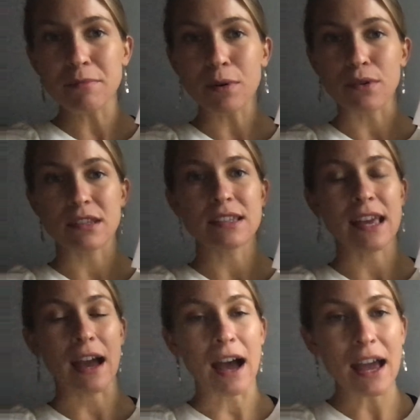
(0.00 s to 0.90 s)
pose, and
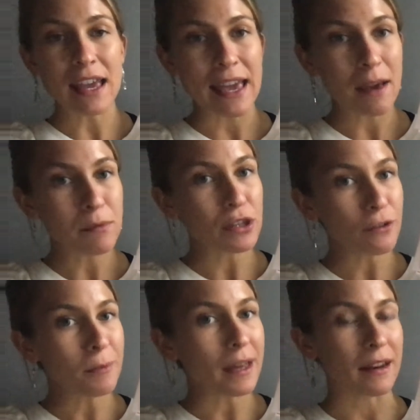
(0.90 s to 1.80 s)
say, I am
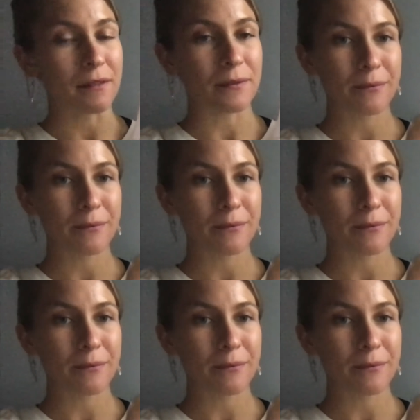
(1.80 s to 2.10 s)
human.